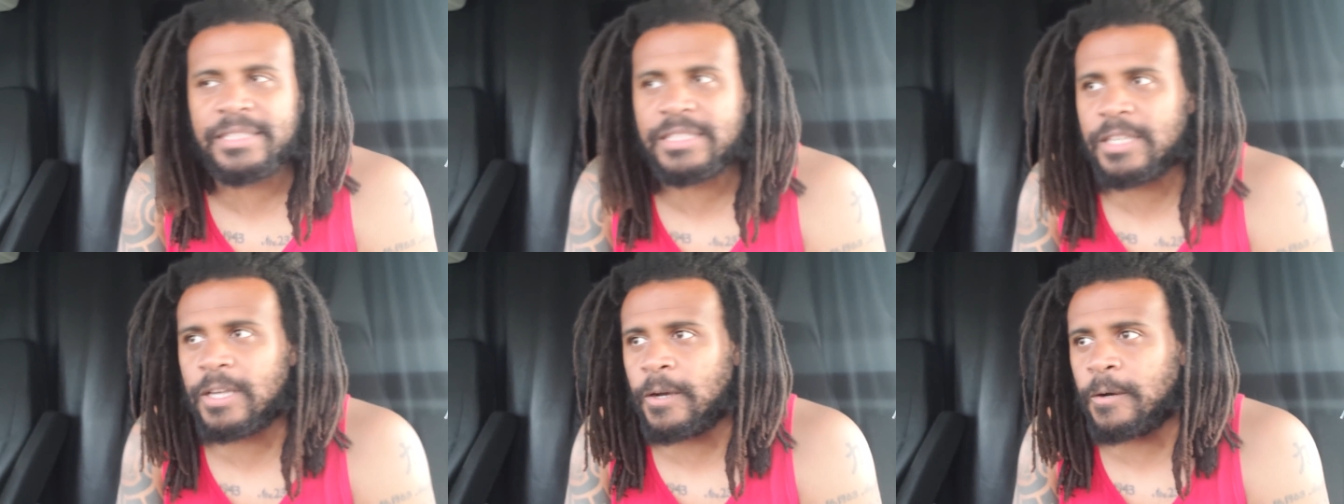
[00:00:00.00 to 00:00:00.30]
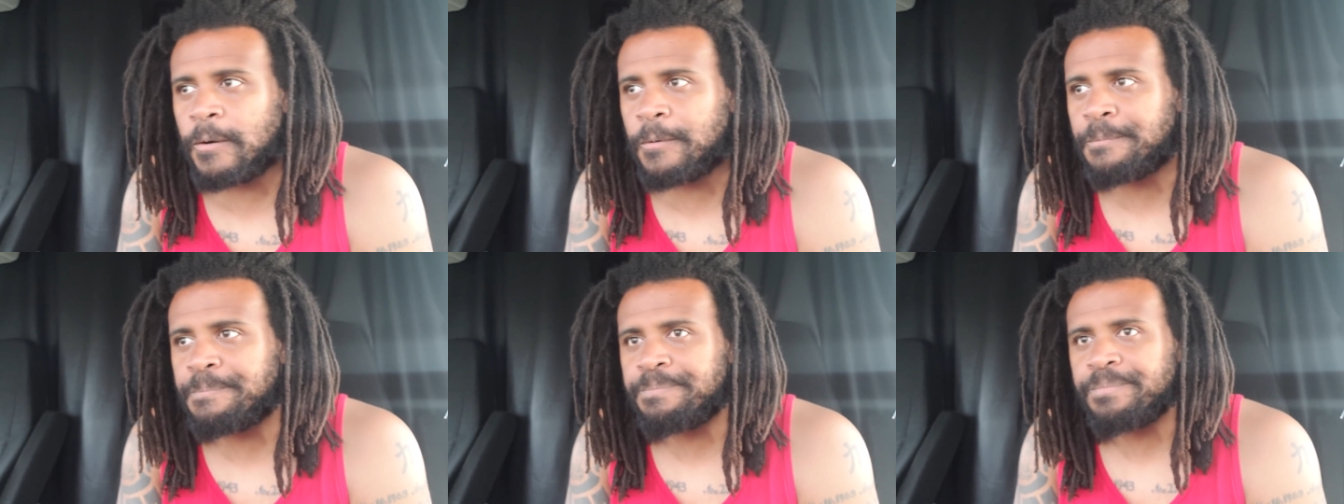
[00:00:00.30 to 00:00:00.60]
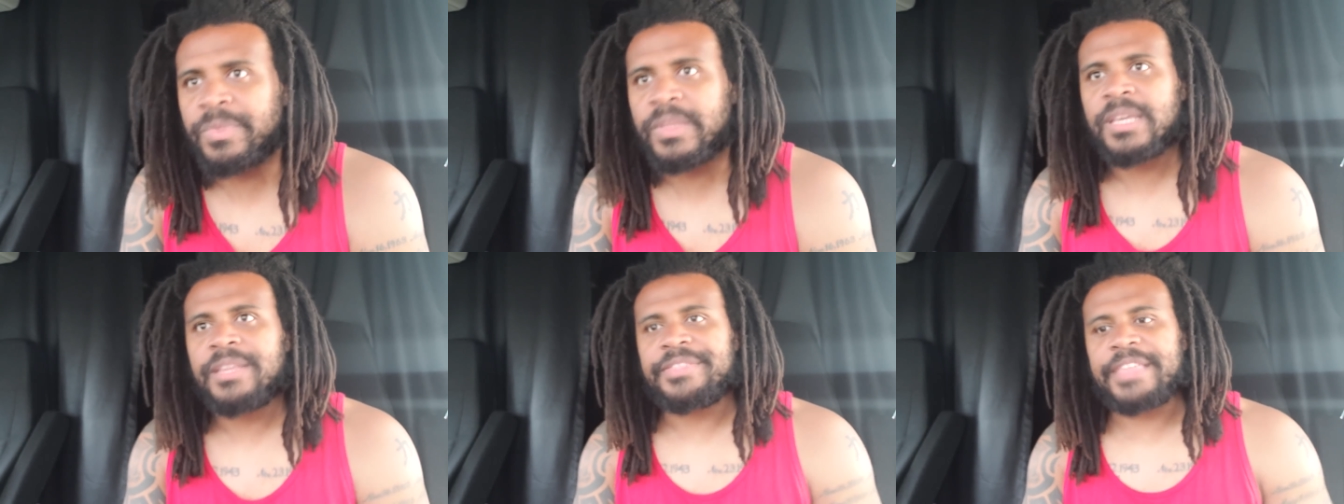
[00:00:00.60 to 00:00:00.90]
So
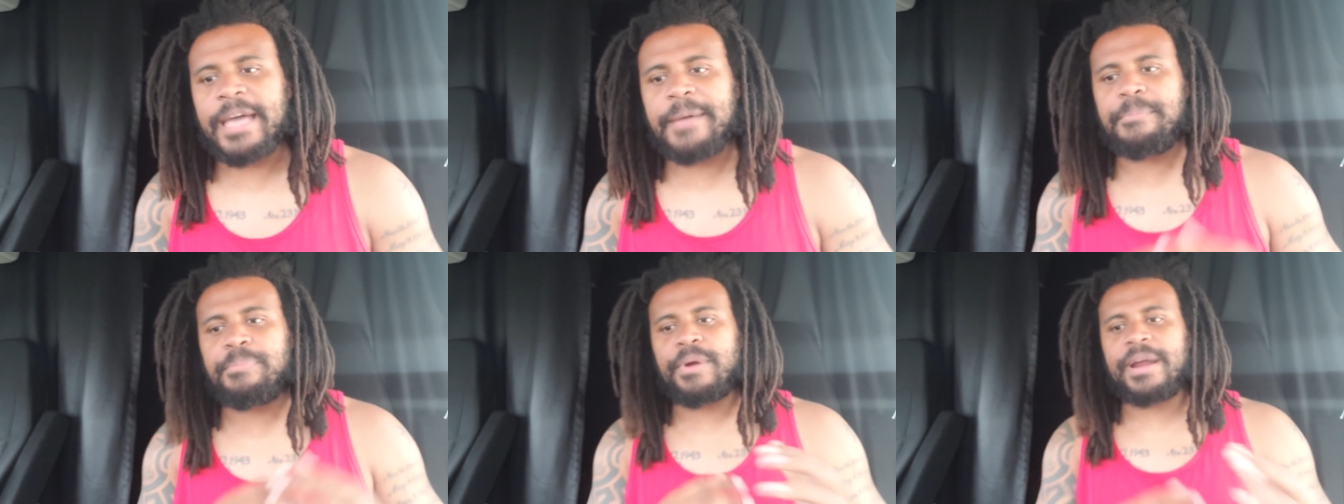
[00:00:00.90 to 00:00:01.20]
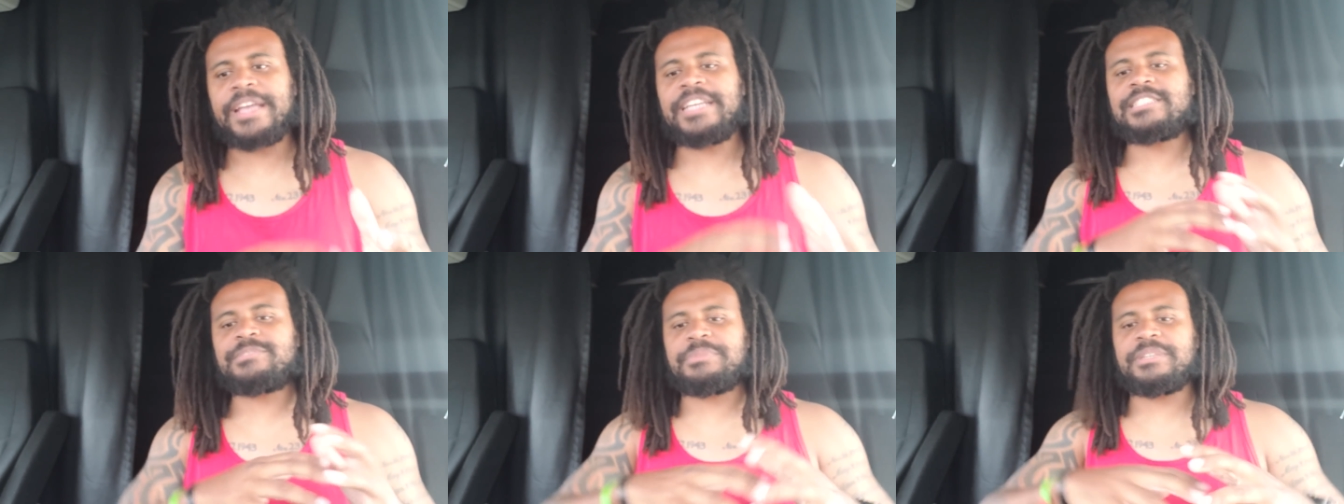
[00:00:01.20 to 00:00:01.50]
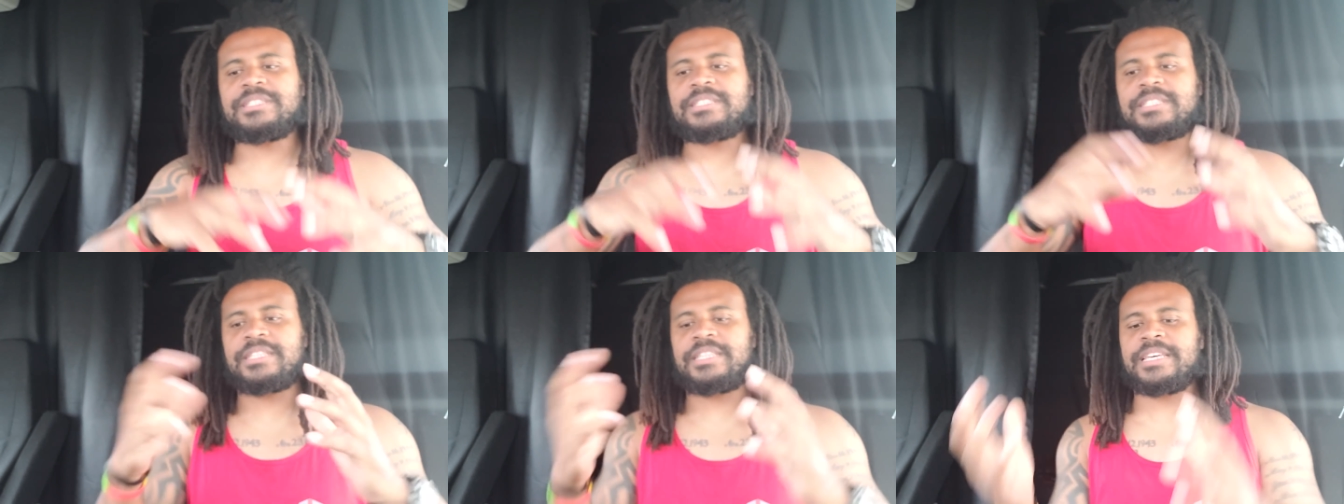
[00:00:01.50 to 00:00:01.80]
that brings
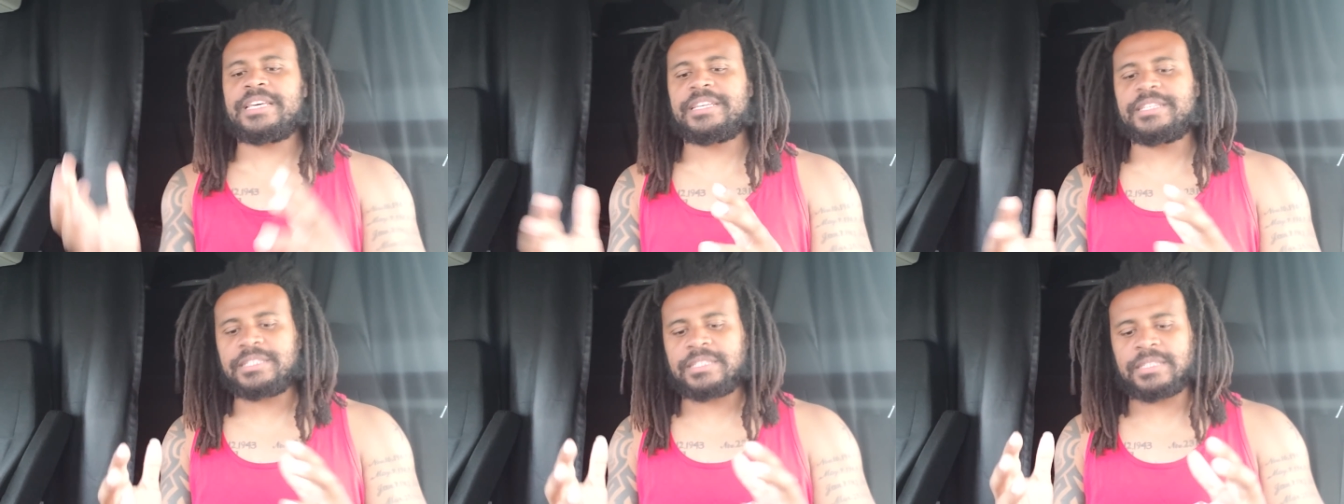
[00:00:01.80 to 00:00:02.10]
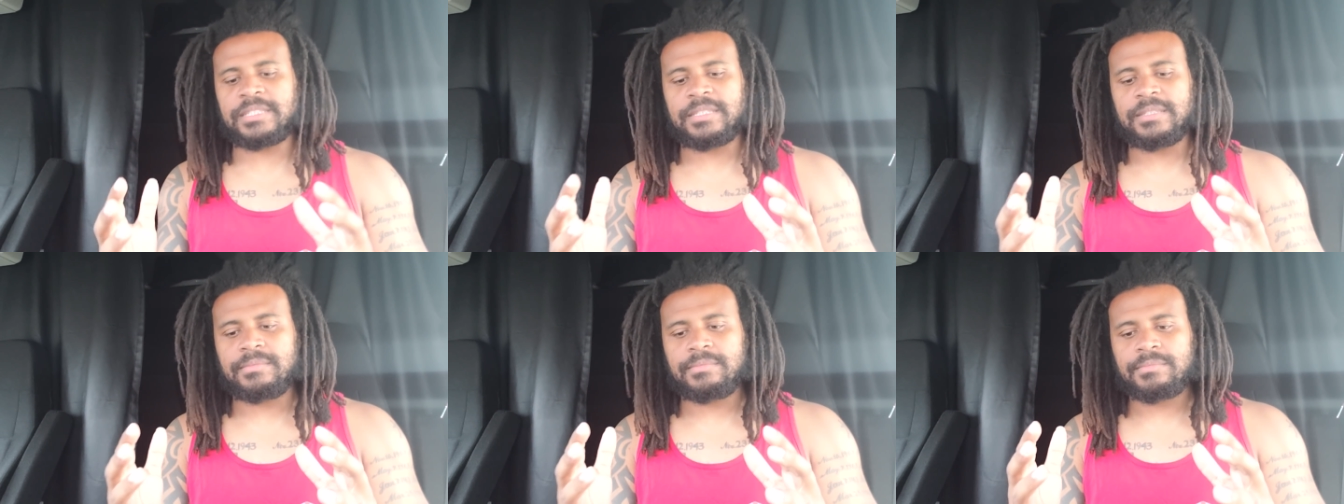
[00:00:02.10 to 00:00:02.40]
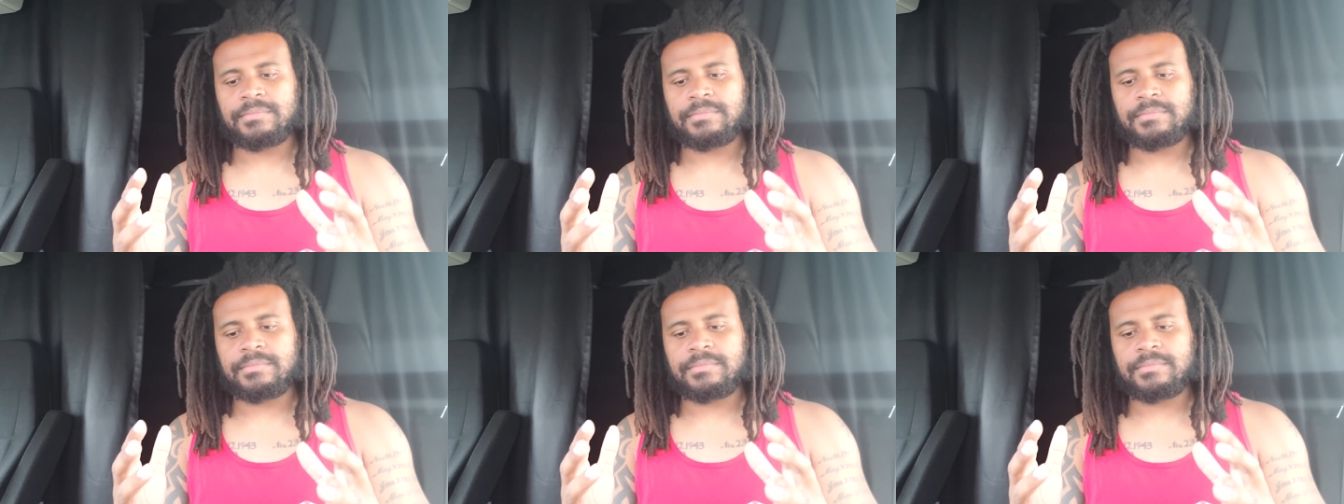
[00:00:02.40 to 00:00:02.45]
me to this: